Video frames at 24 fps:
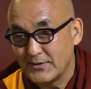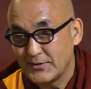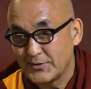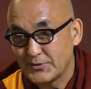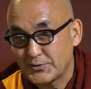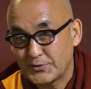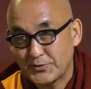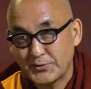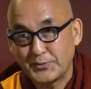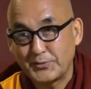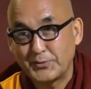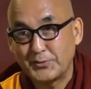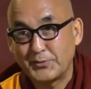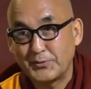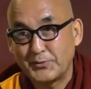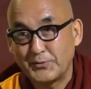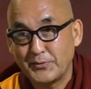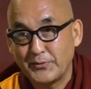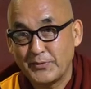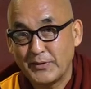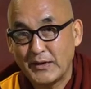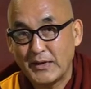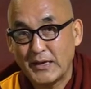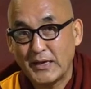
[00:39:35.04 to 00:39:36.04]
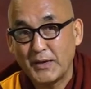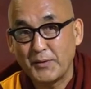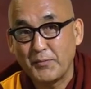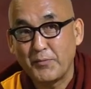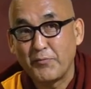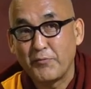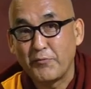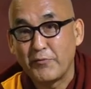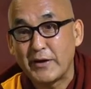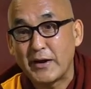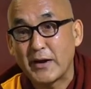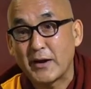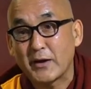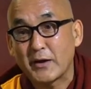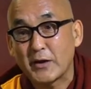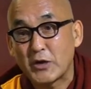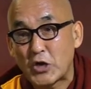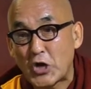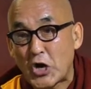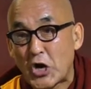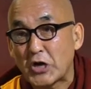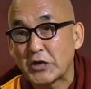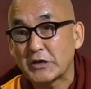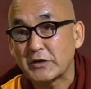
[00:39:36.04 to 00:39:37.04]
So if we are
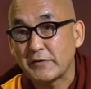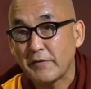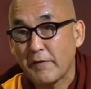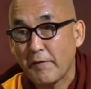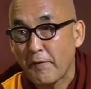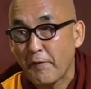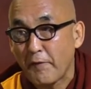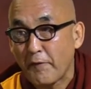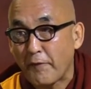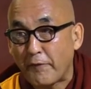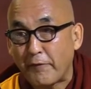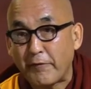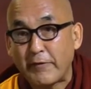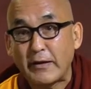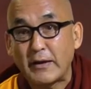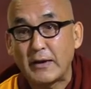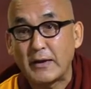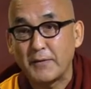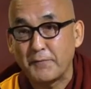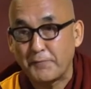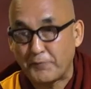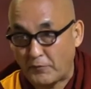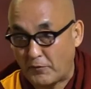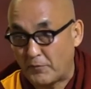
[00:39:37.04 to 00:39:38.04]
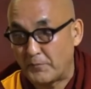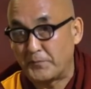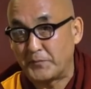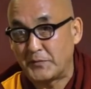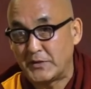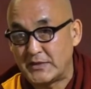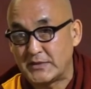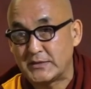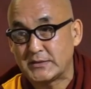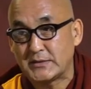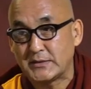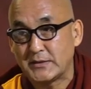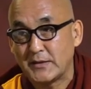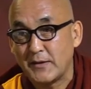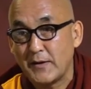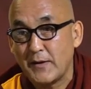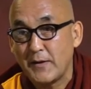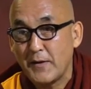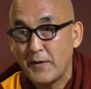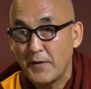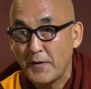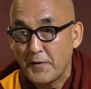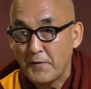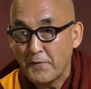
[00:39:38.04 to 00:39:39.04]
not free from these
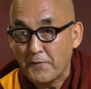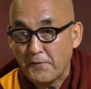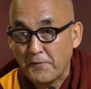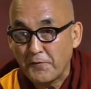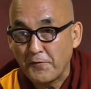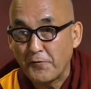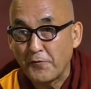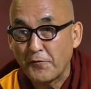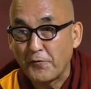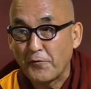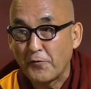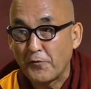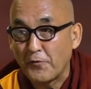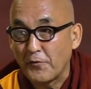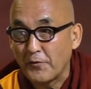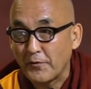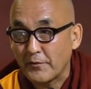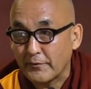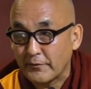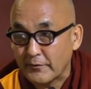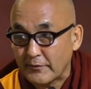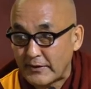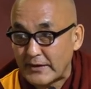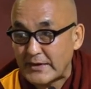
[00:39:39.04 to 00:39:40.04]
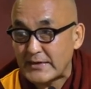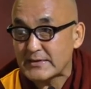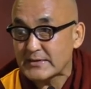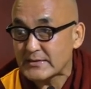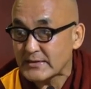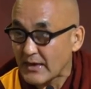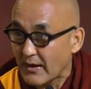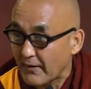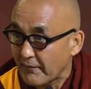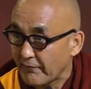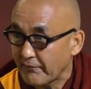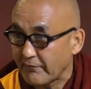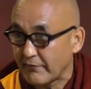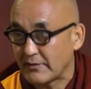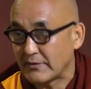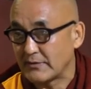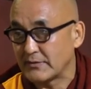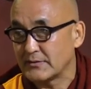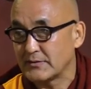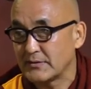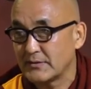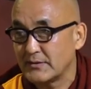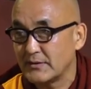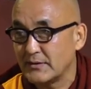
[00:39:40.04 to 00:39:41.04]
four great
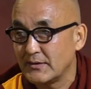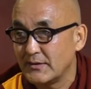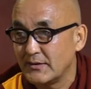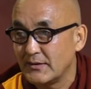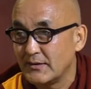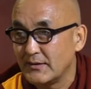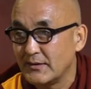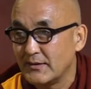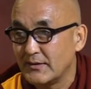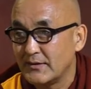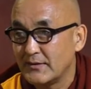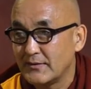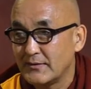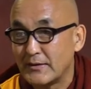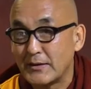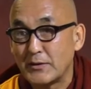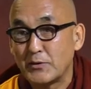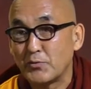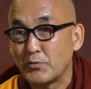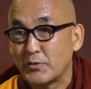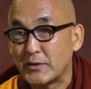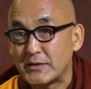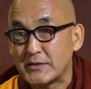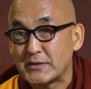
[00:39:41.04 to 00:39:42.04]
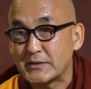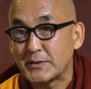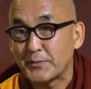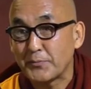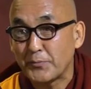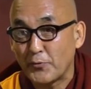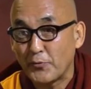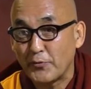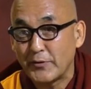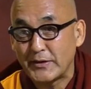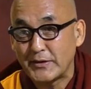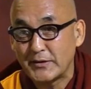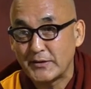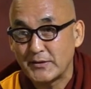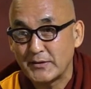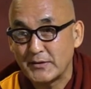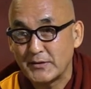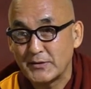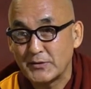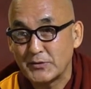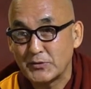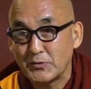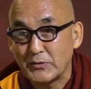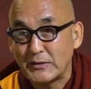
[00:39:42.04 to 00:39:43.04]
sufferings, then what is the point
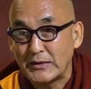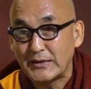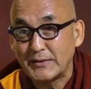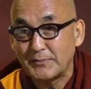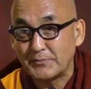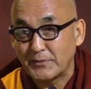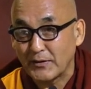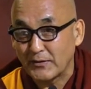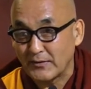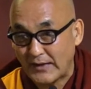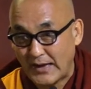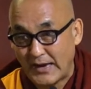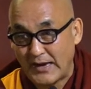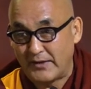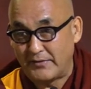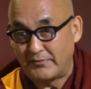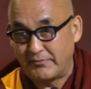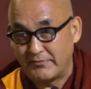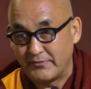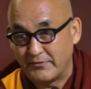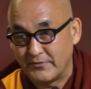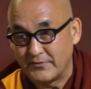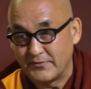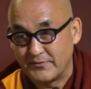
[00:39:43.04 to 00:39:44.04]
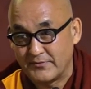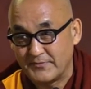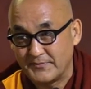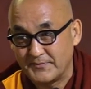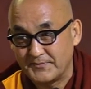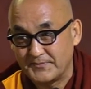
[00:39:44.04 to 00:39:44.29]
to live the life, you know?